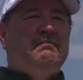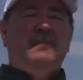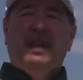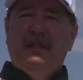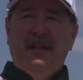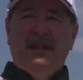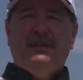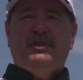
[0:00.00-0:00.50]

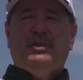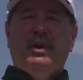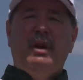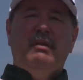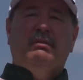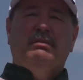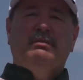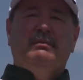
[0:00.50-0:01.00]
And that's
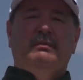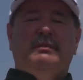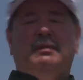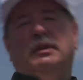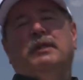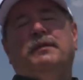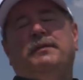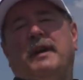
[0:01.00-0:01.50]
true.
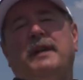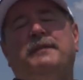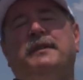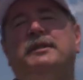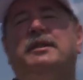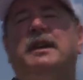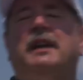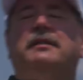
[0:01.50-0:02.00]
You'll find
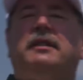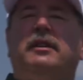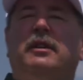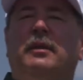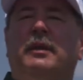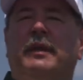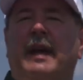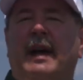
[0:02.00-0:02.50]
fish out there
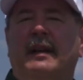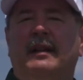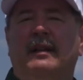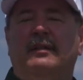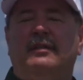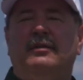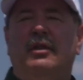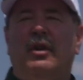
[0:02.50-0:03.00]
doing that.
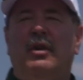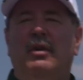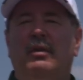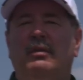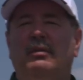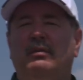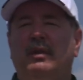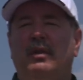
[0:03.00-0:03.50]
There's
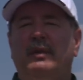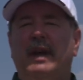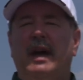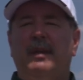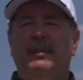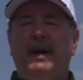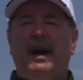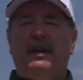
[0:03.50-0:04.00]
no, no
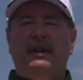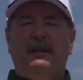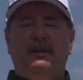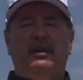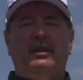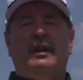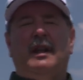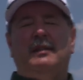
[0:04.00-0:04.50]
doubt about it, and
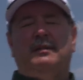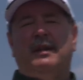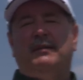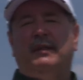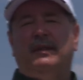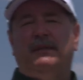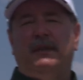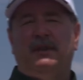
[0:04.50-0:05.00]
you can
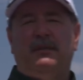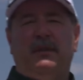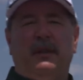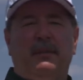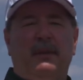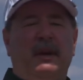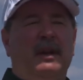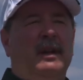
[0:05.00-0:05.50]
definitely fish for
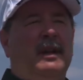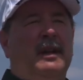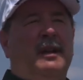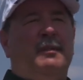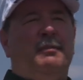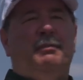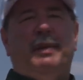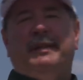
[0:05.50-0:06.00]
them
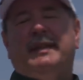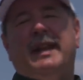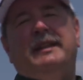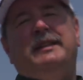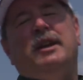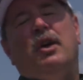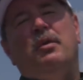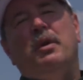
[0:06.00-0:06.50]
but they
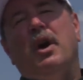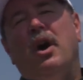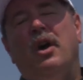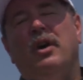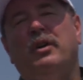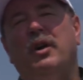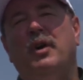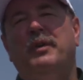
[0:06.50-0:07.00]
don't
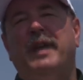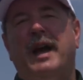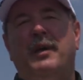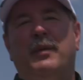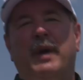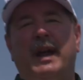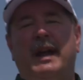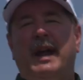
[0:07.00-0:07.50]
all go
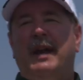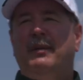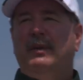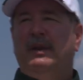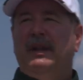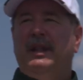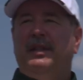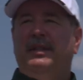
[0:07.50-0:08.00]
that way. And I
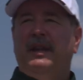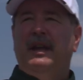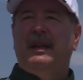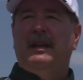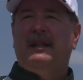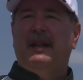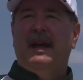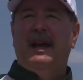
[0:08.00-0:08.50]
really
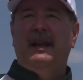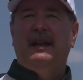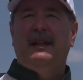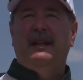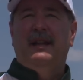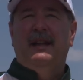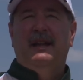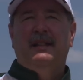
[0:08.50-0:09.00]
think that
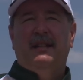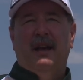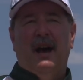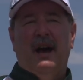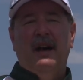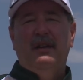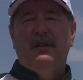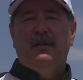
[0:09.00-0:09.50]
the
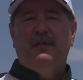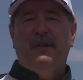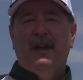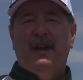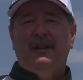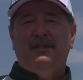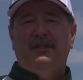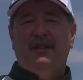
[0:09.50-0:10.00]

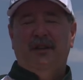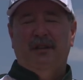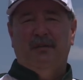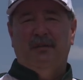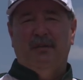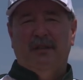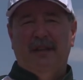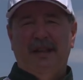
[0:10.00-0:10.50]
underfished,
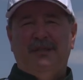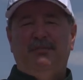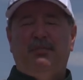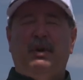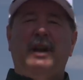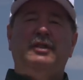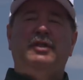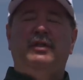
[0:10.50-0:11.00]
less
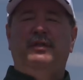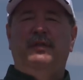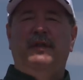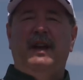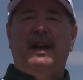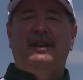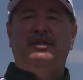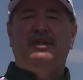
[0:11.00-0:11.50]
pressured
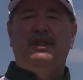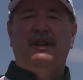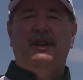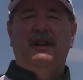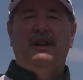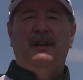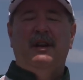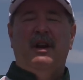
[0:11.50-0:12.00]
fish
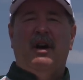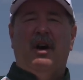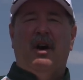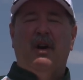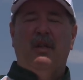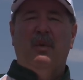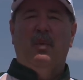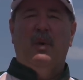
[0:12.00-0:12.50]

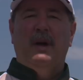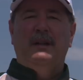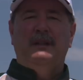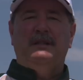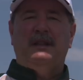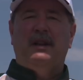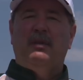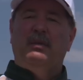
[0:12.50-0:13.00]
are the
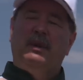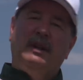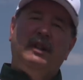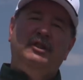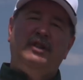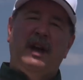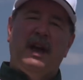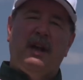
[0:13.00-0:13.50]
ones that are really
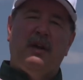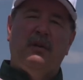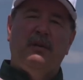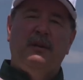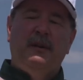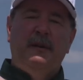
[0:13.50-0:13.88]
shallow.